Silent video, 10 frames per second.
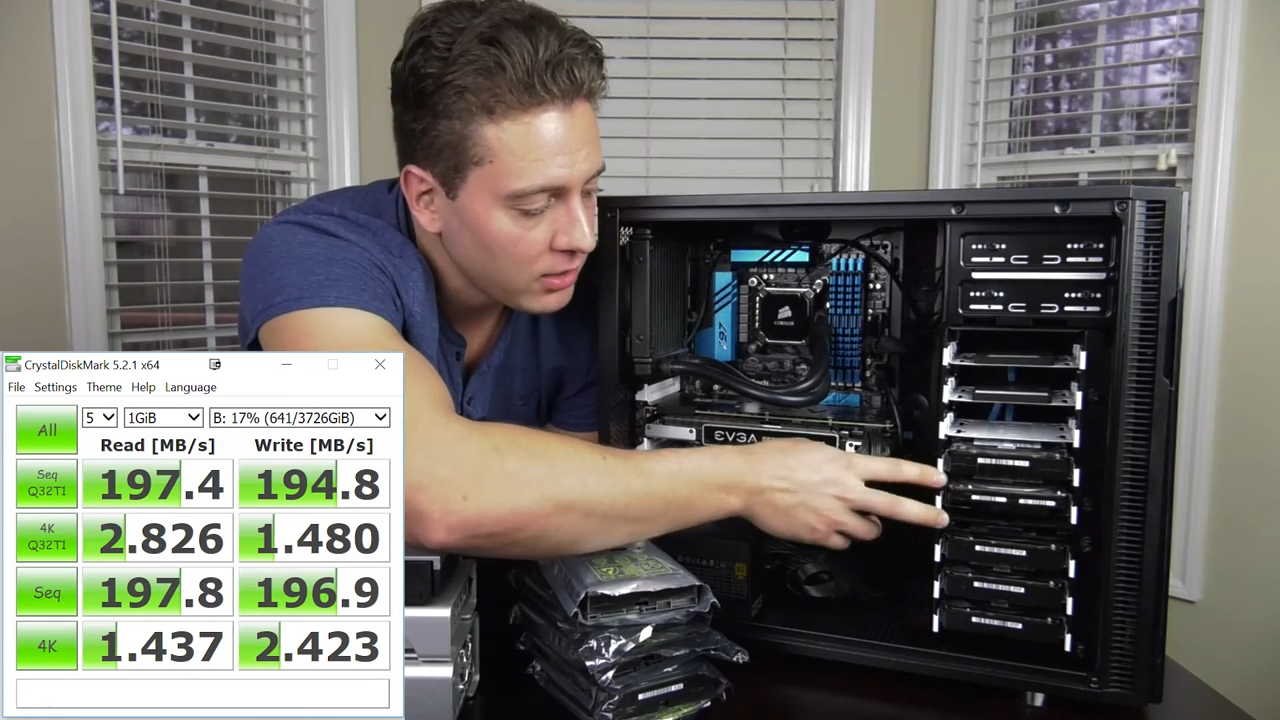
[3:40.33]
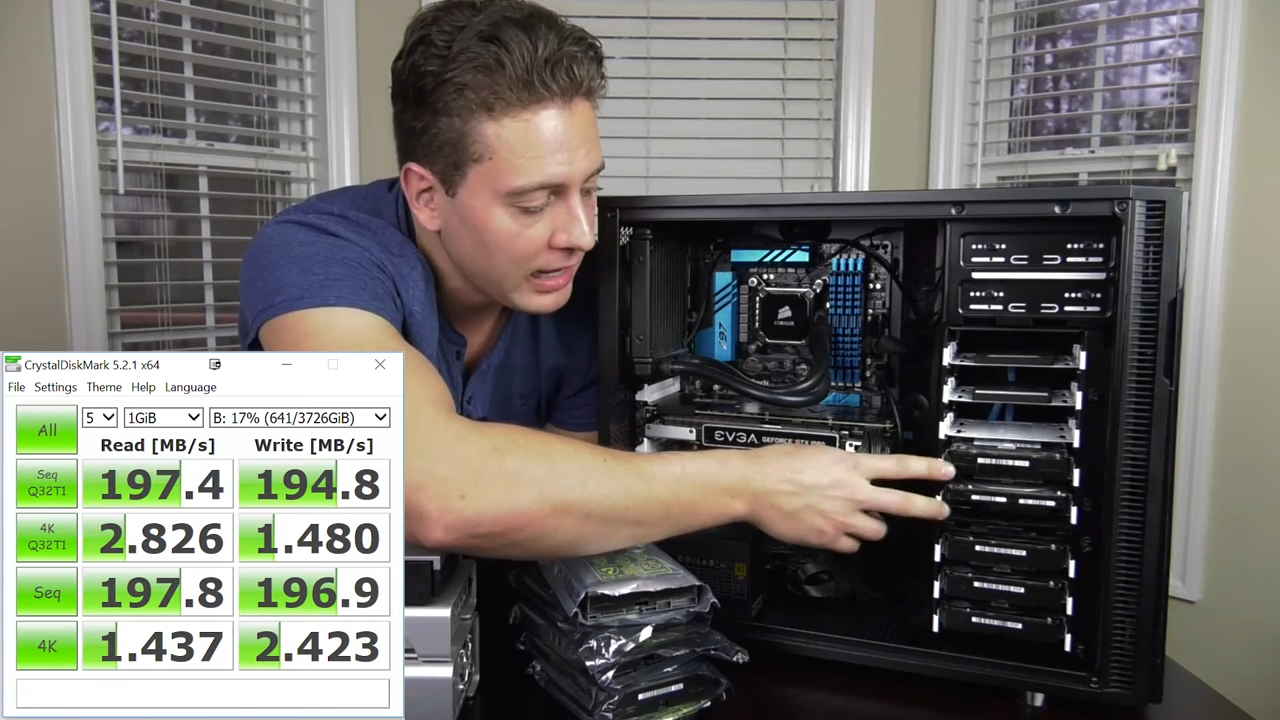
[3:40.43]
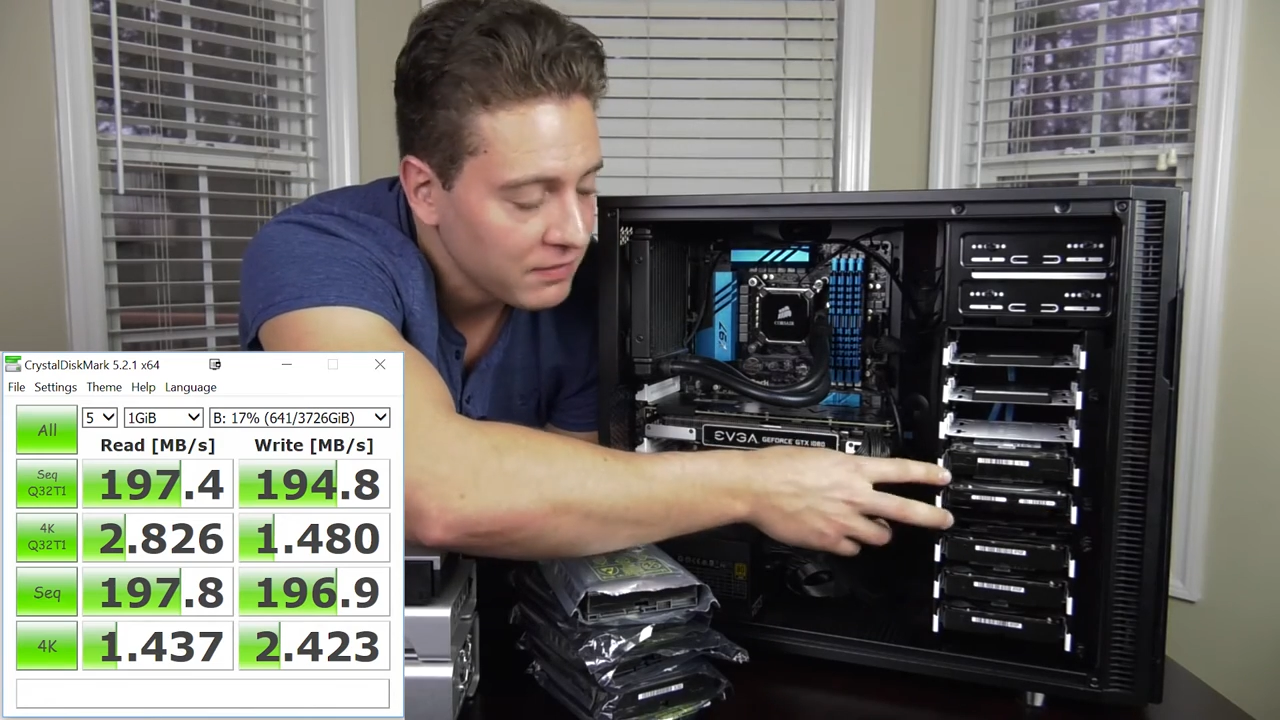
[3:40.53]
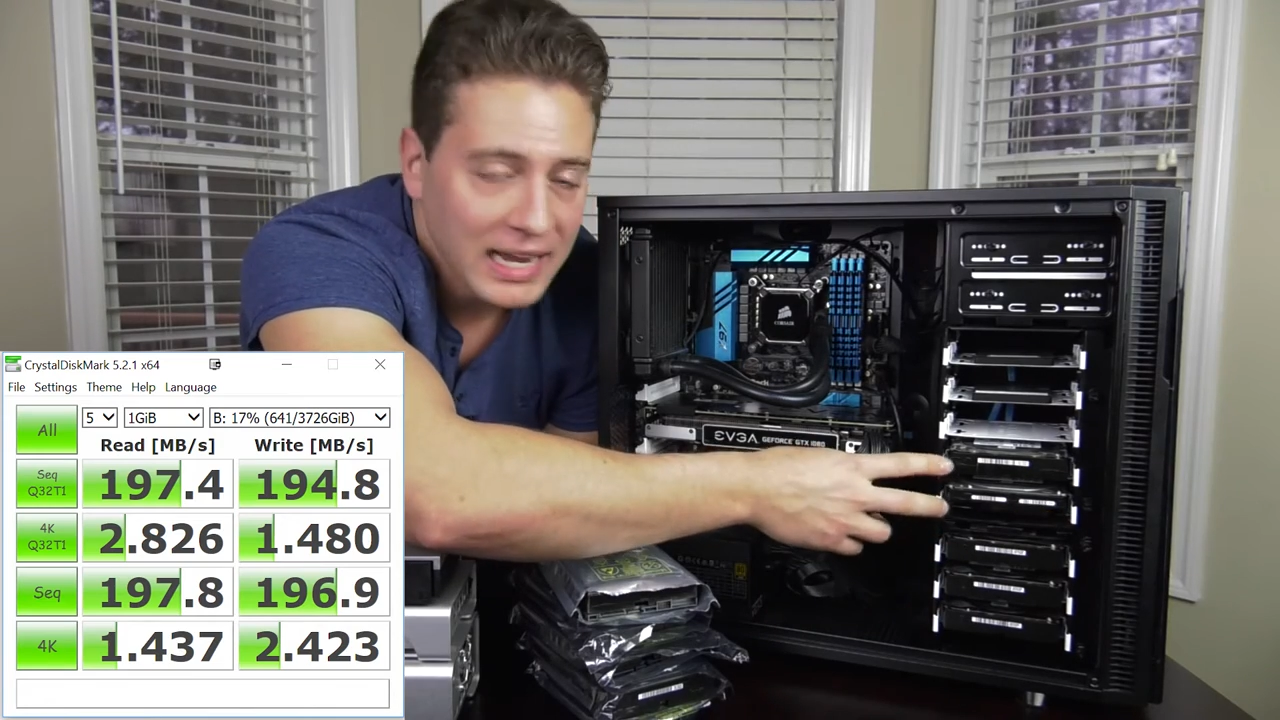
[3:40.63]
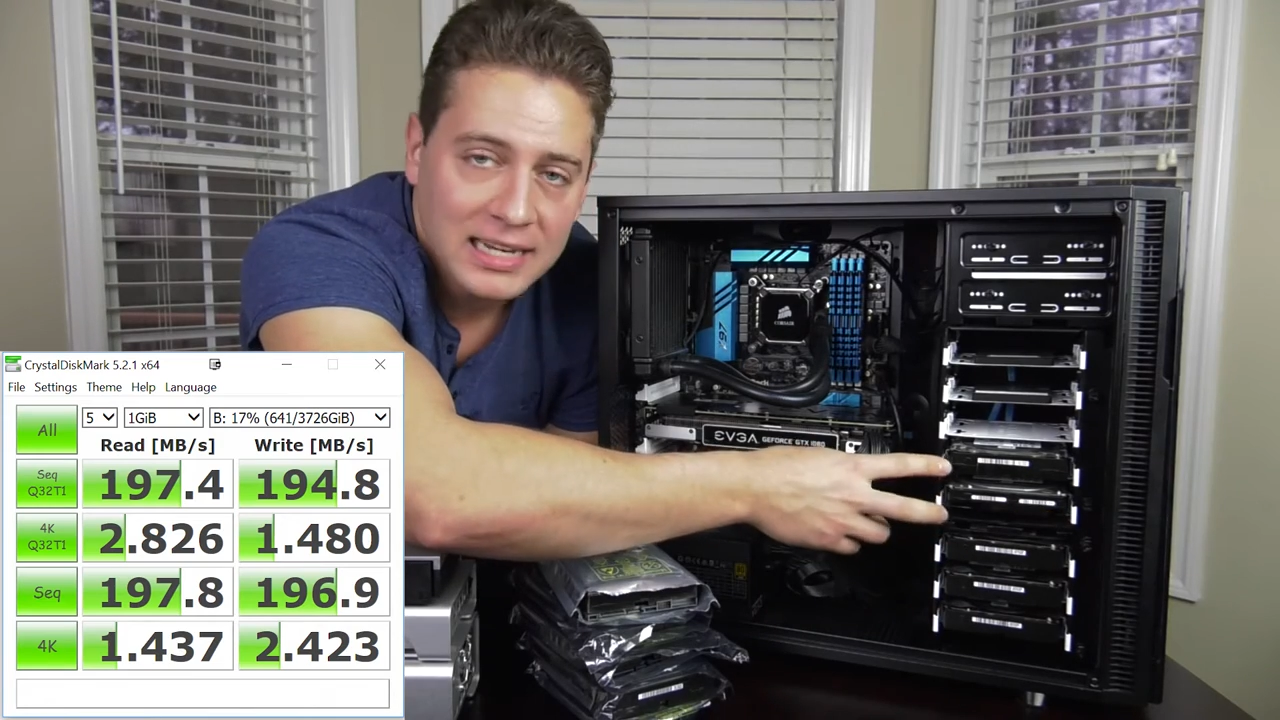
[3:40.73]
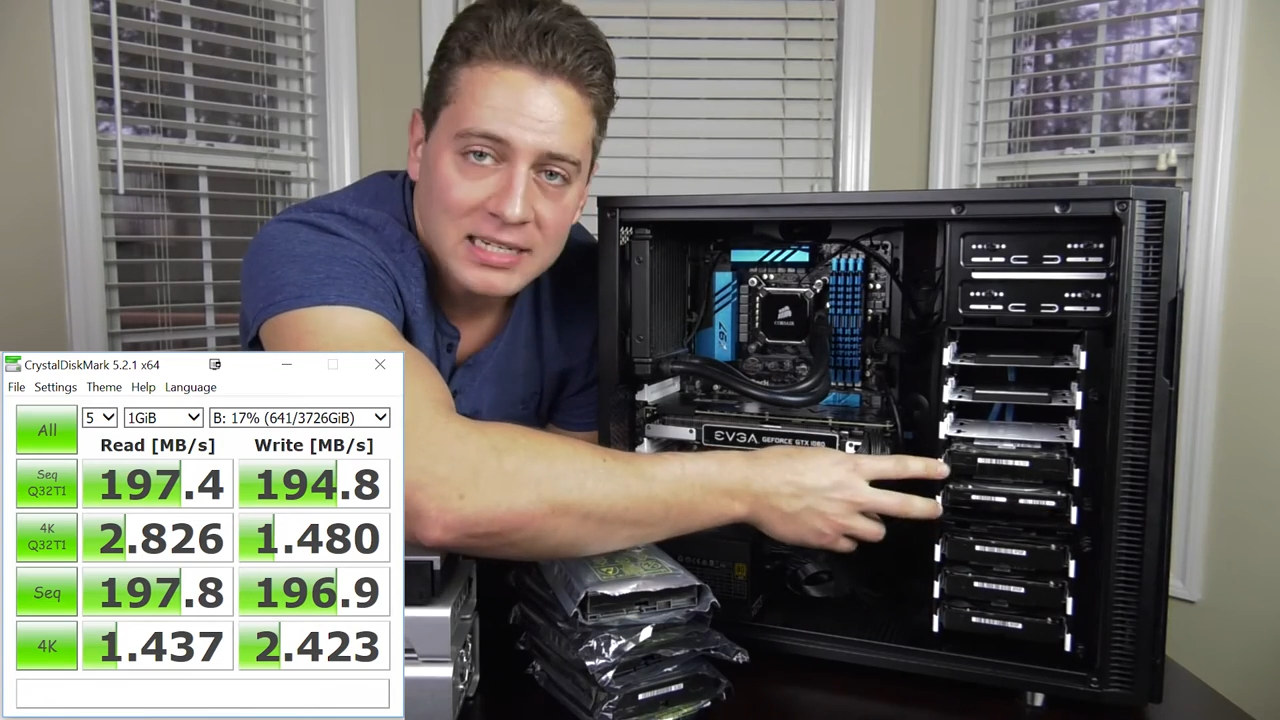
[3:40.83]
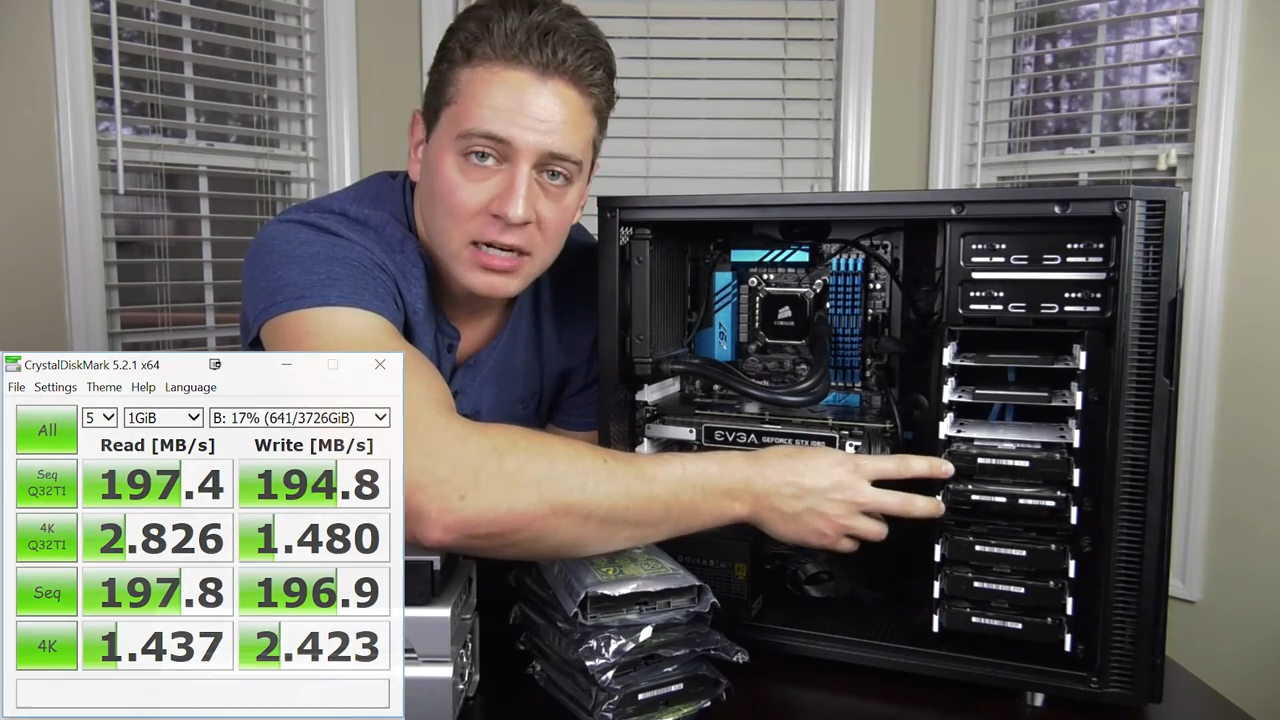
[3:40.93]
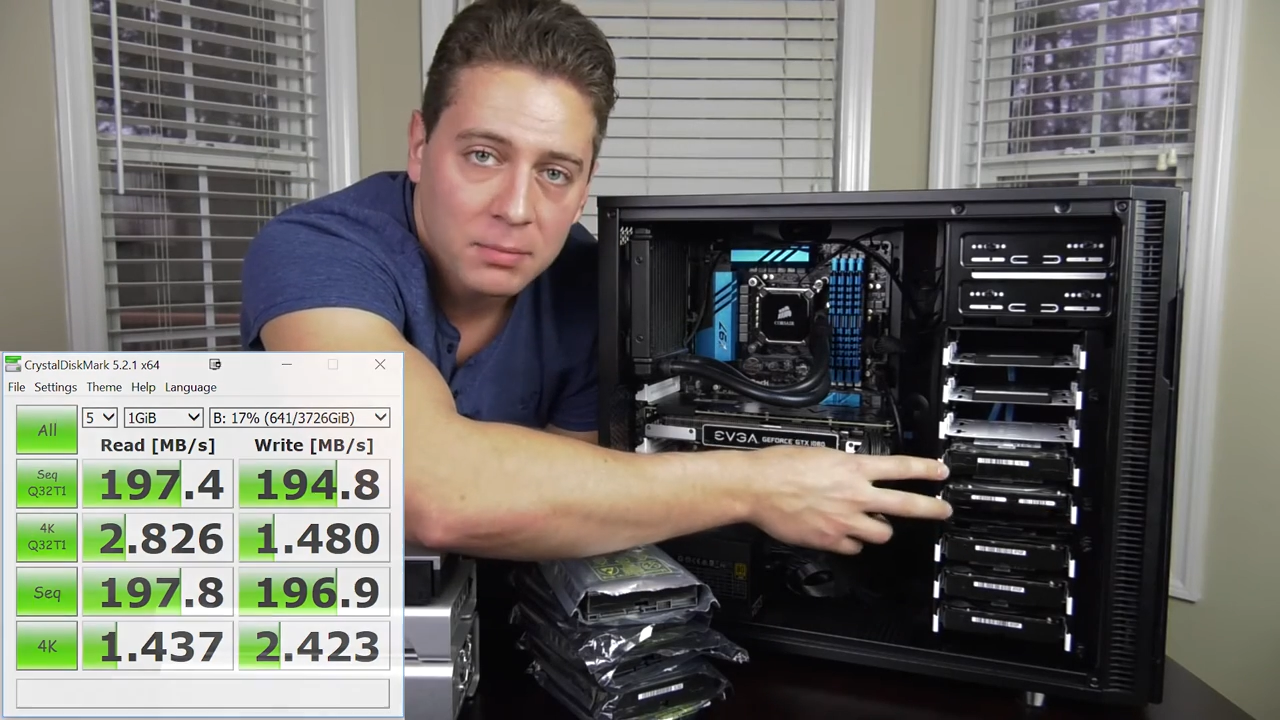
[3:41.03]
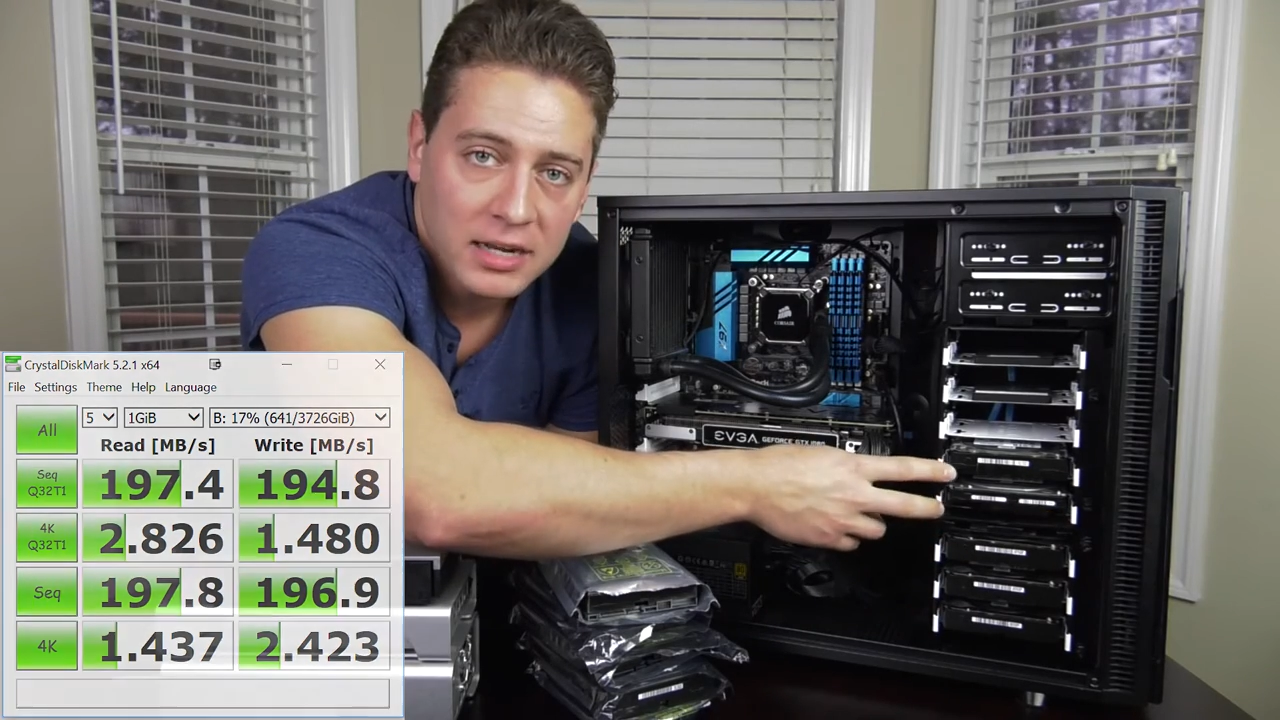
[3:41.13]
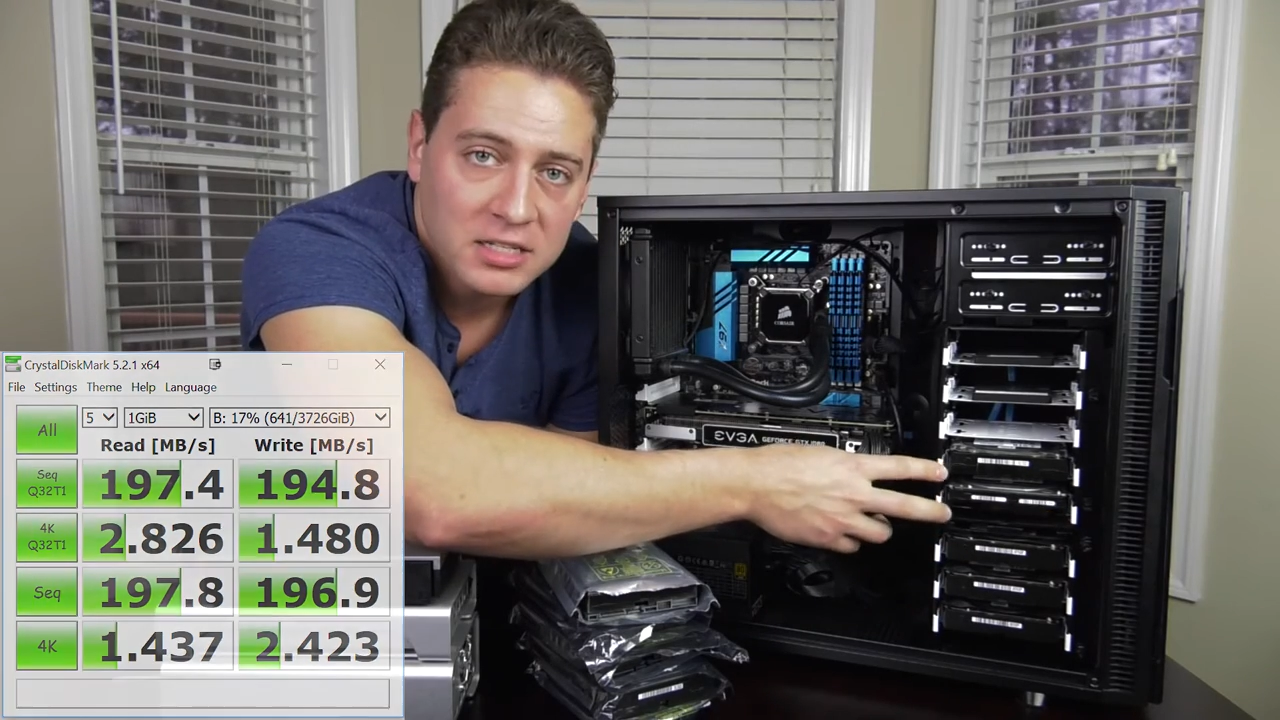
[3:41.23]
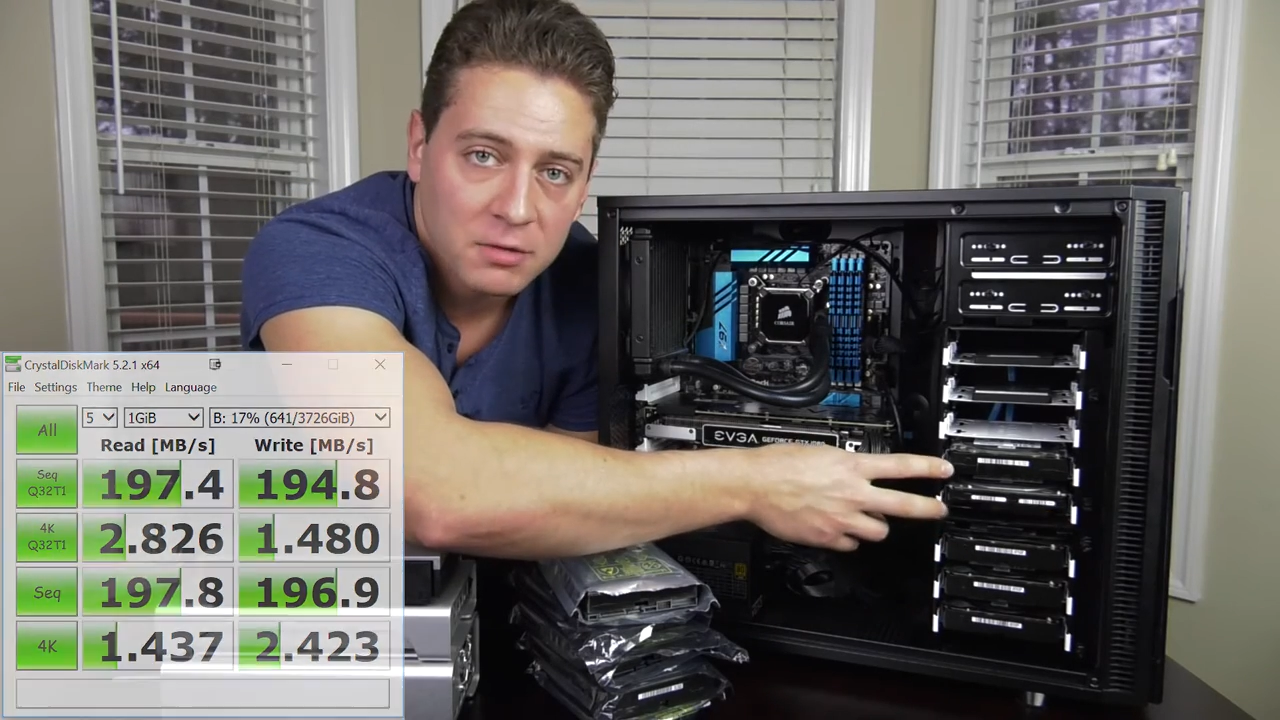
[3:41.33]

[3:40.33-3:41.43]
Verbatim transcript: I have eight terabytes